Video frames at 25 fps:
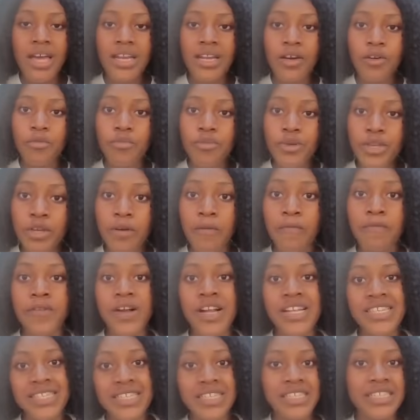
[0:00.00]
and I'll be your
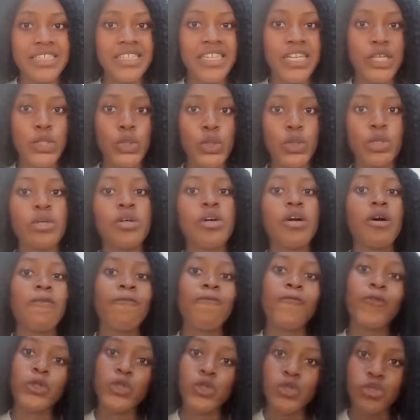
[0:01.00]
facilitator
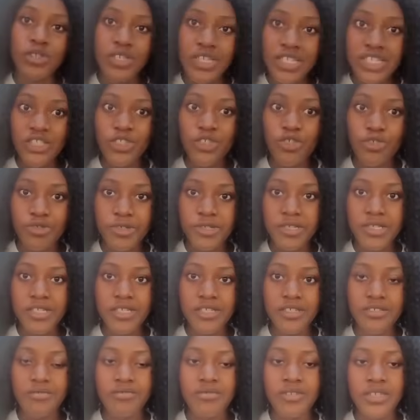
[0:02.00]
for today's
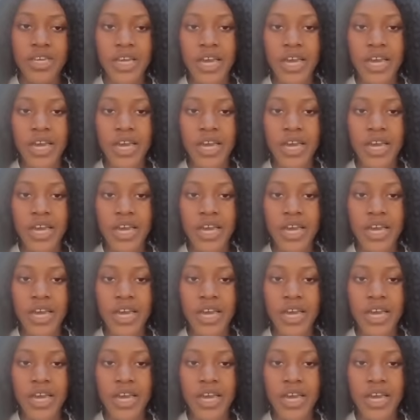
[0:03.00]
training.